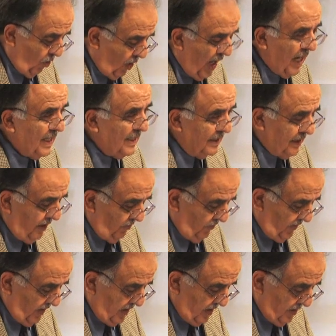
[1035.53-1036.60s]
Why did they
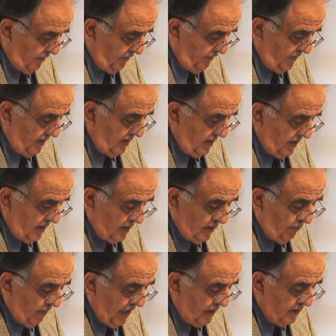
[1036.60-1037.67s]
fire? At
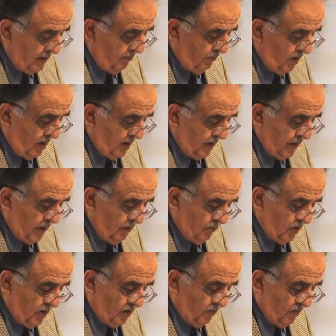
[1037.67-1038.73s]
the back of the bar,
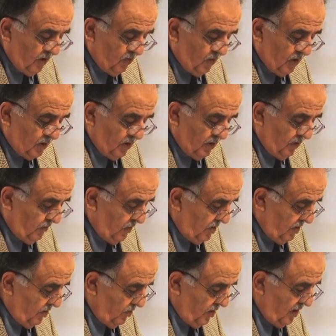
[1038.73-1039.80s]
Guillermo and his friend walked to the
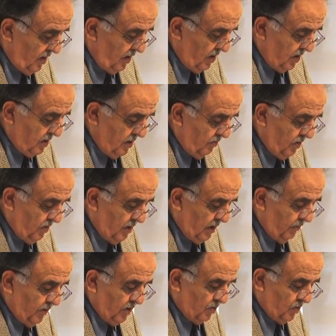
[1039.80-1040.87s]
barn where a large number of
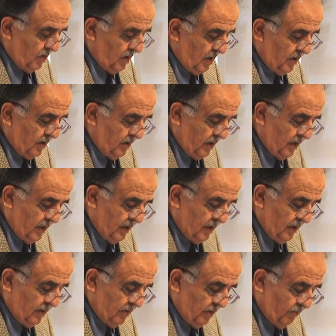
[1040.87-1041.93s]
deputies were congregating and
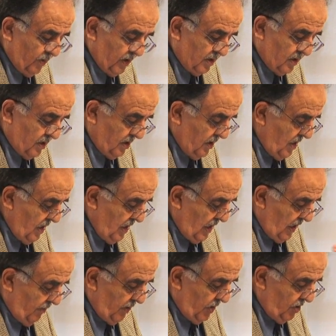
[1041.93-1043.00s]
held up the press card.
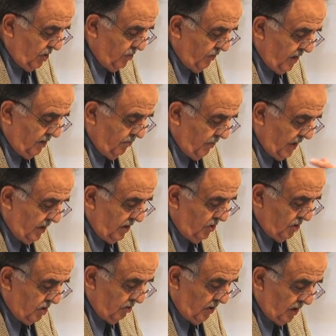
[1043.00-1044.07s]
I'm a newsman. My
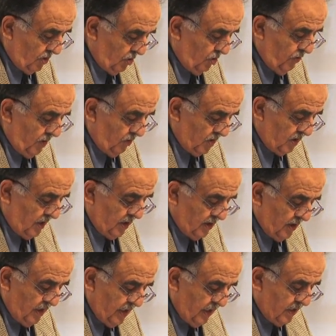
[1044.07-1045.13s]
news director, Ruben, was
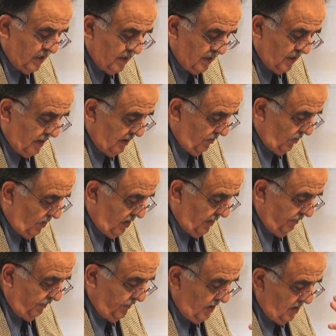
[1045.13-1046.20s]
killed. He's inside the barn.